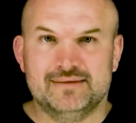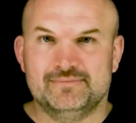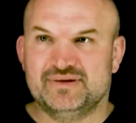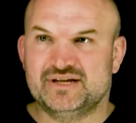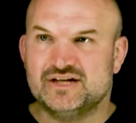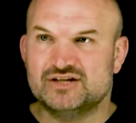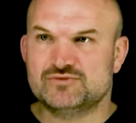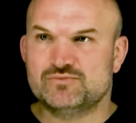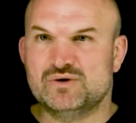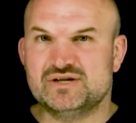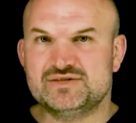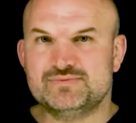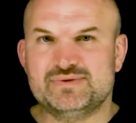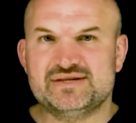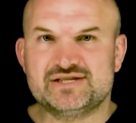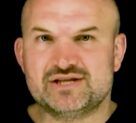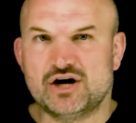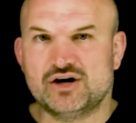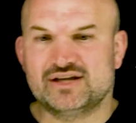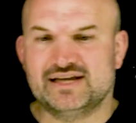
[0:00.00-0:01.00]
Because once we
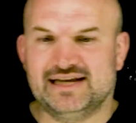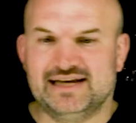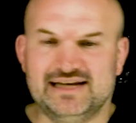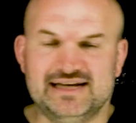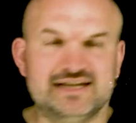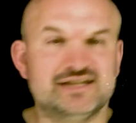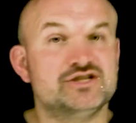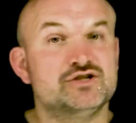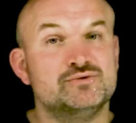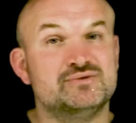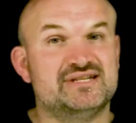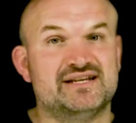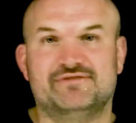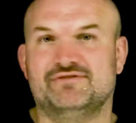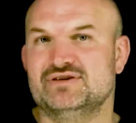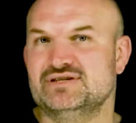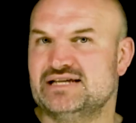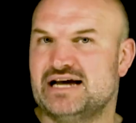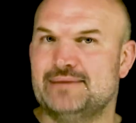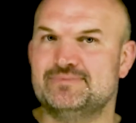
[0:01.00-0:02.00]
start getting into
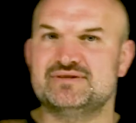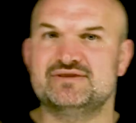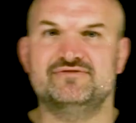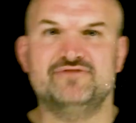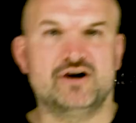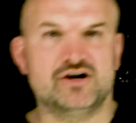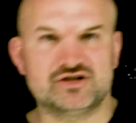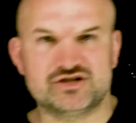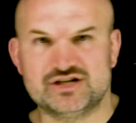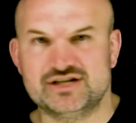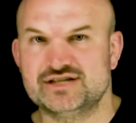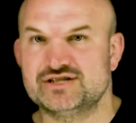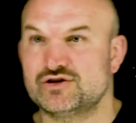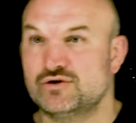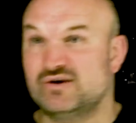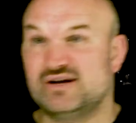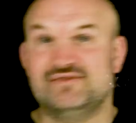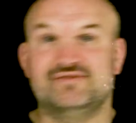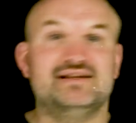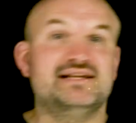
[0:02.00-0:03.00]
different types of functions
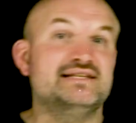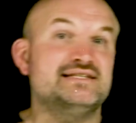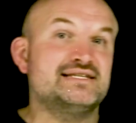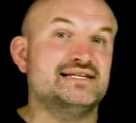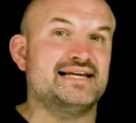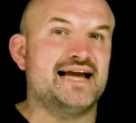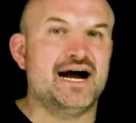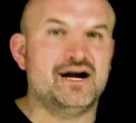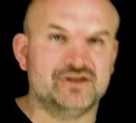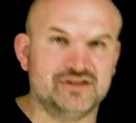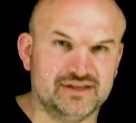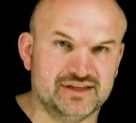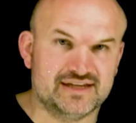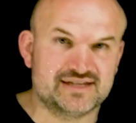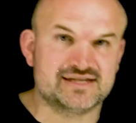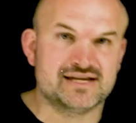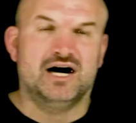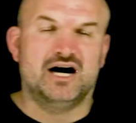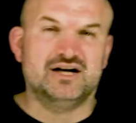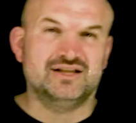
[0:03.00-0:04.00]
or even into
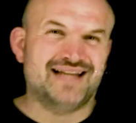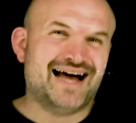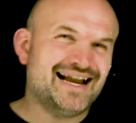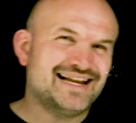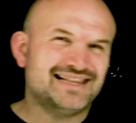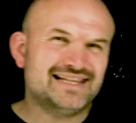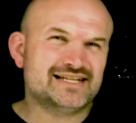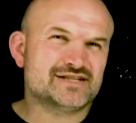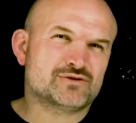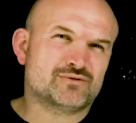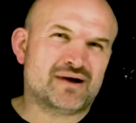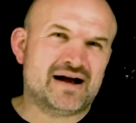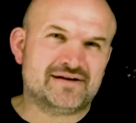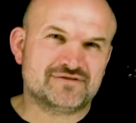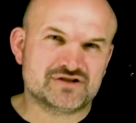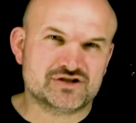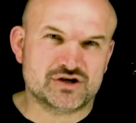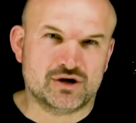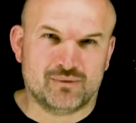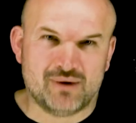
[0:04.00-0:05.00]
calculus, a lot of these
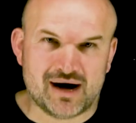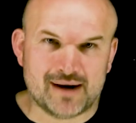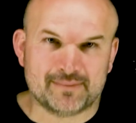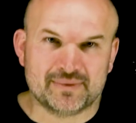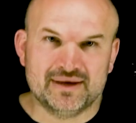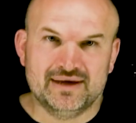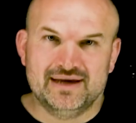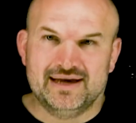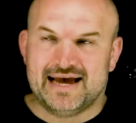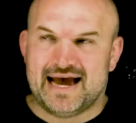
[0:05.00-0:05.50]
graphs show up.